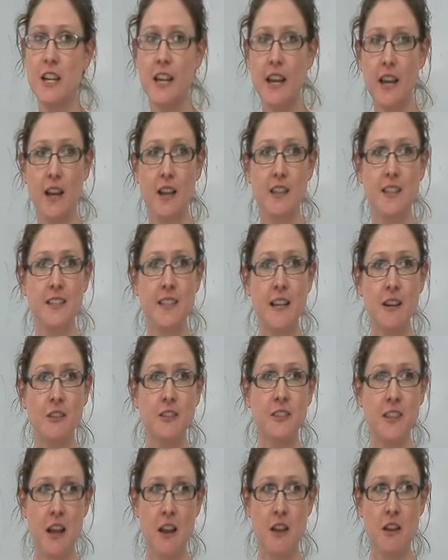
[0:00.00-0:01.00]
you get a cell
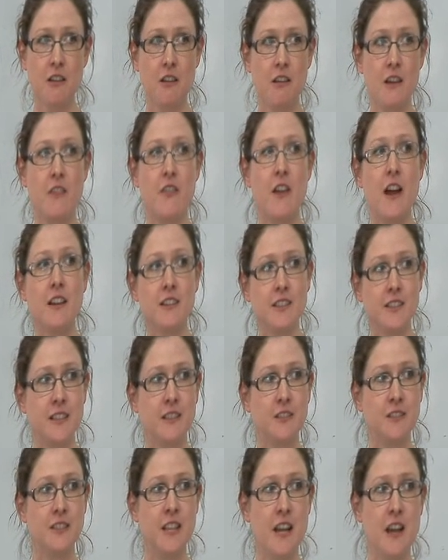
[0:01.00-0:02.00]
death, and that
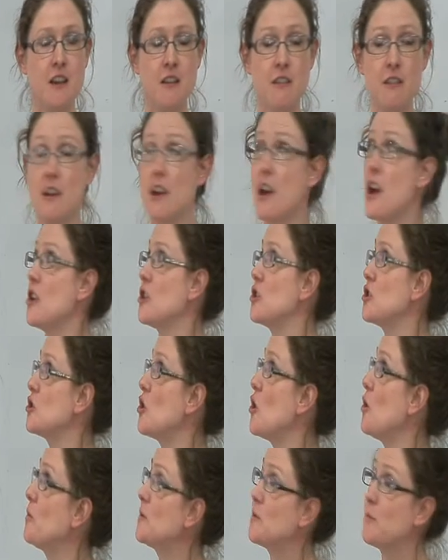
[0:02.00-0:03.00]
cell death
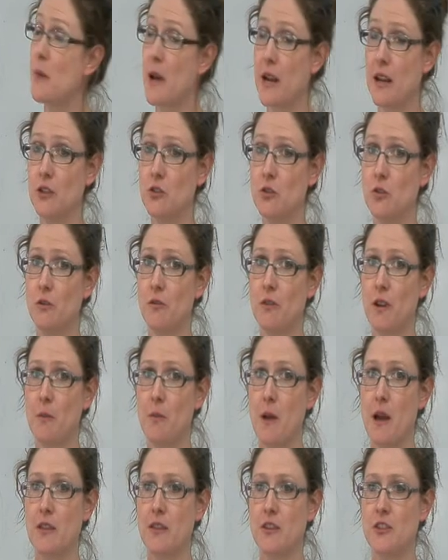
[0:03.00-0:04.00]
stops biotrophic
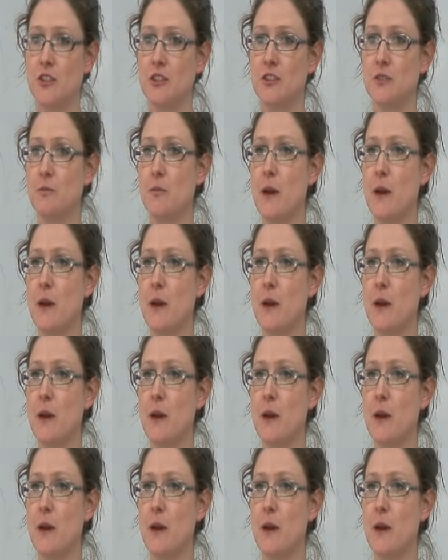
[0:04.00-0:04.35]
pathogens,